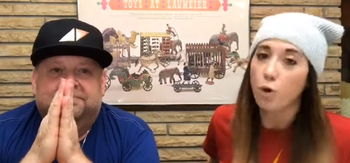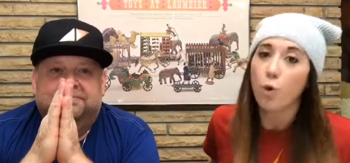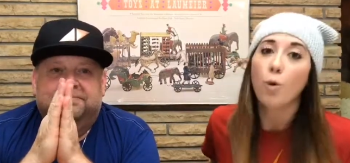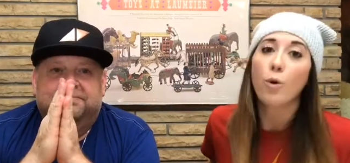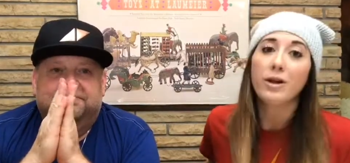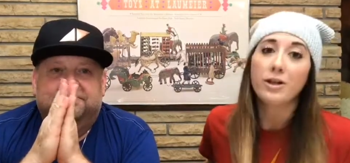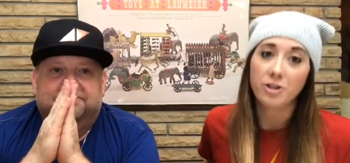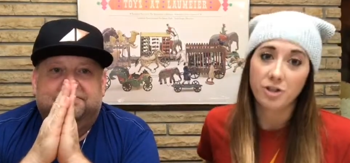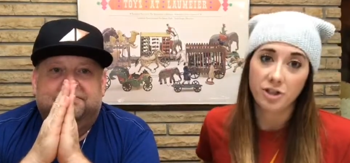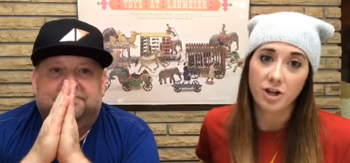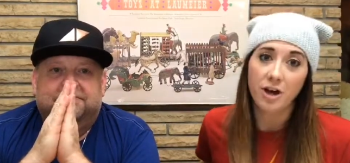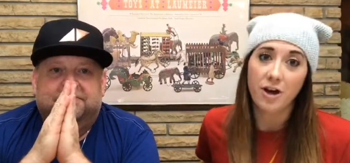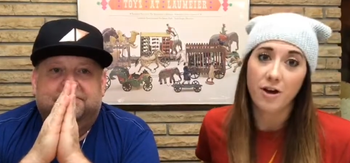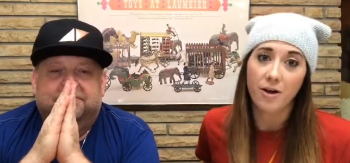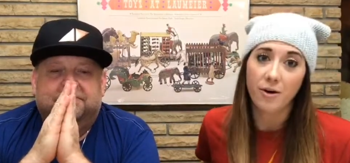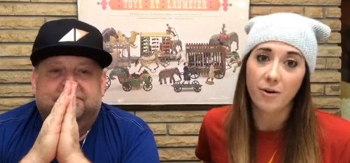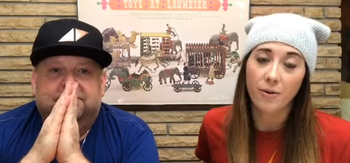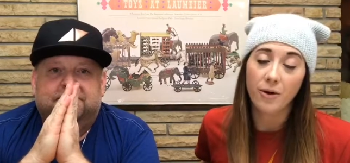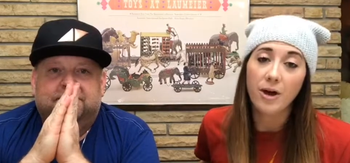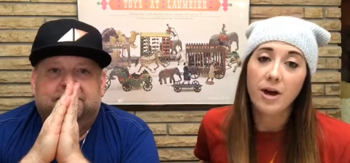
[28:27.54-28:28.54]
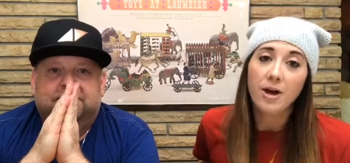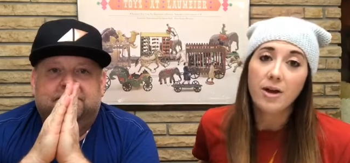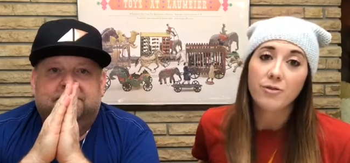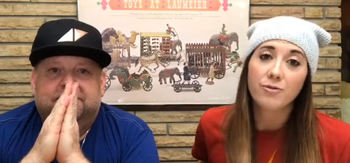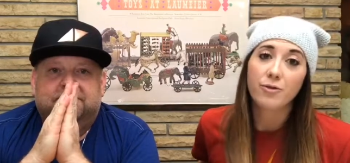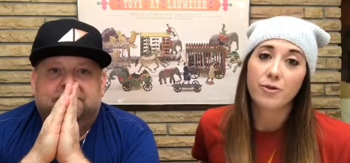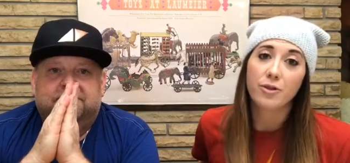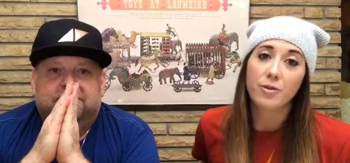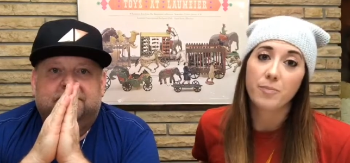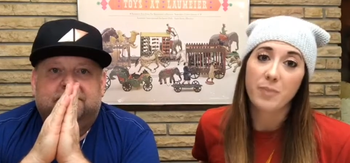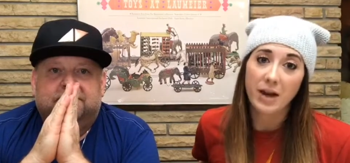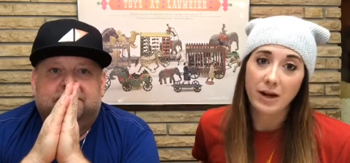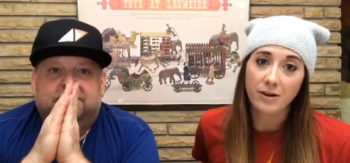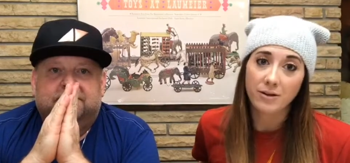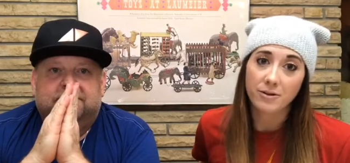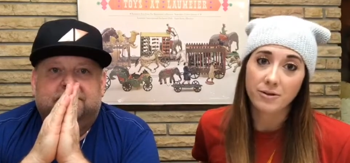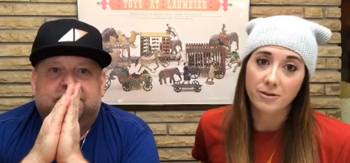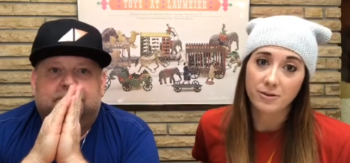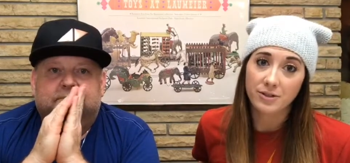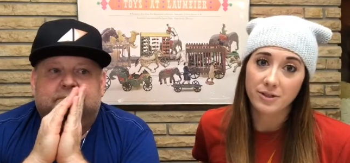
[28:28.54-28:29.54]
Speaker 1: toy show for the
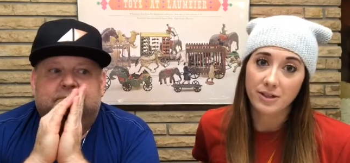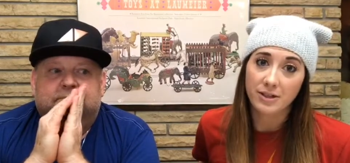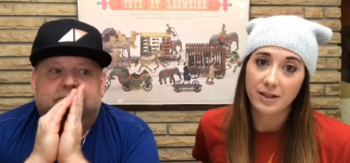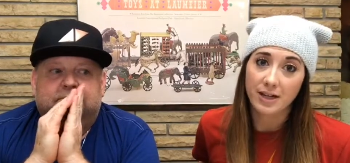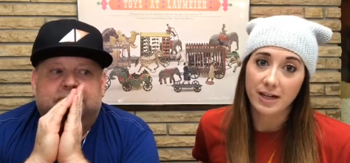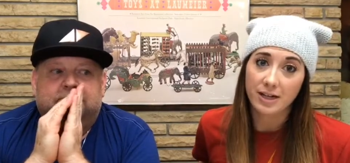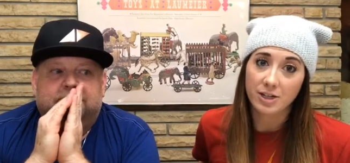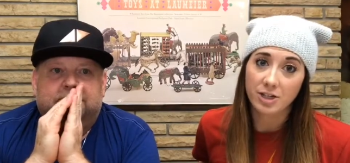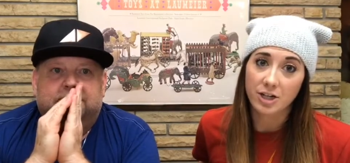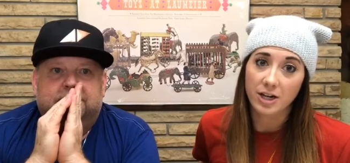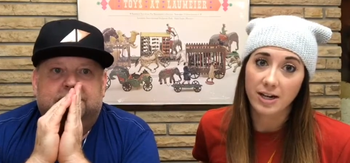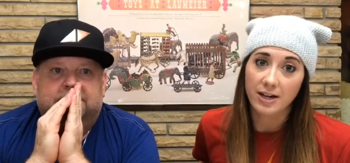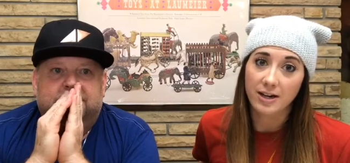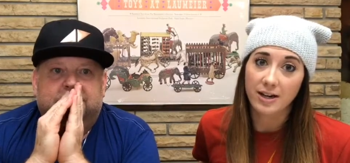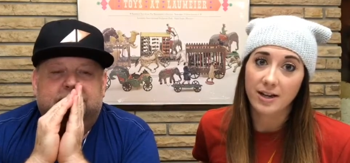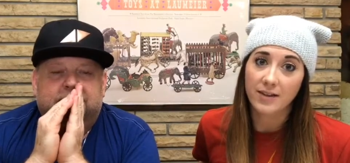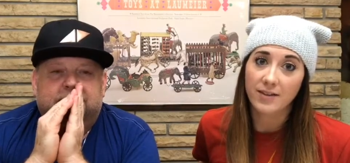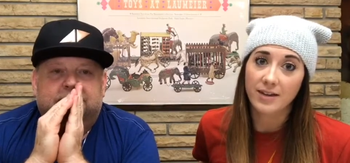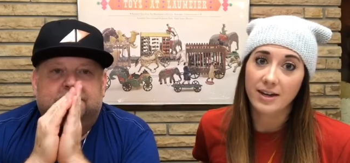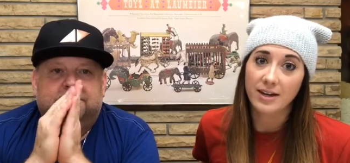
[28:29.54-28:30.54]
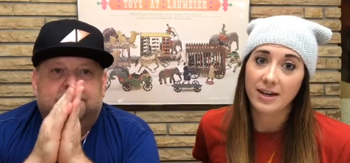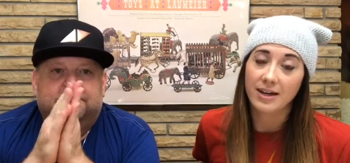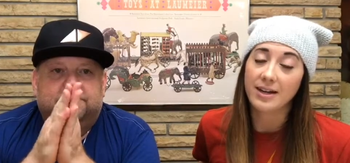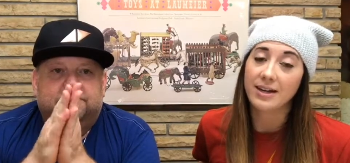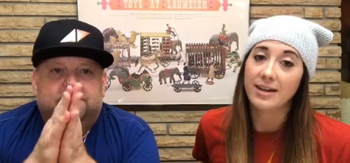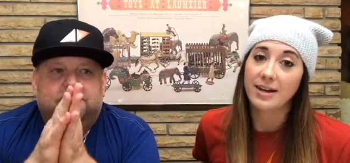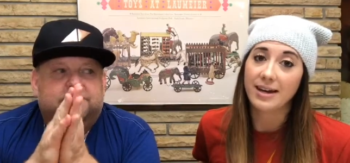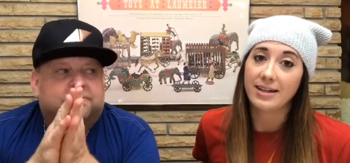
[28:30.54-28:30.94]
Barenholtz collection in, the, in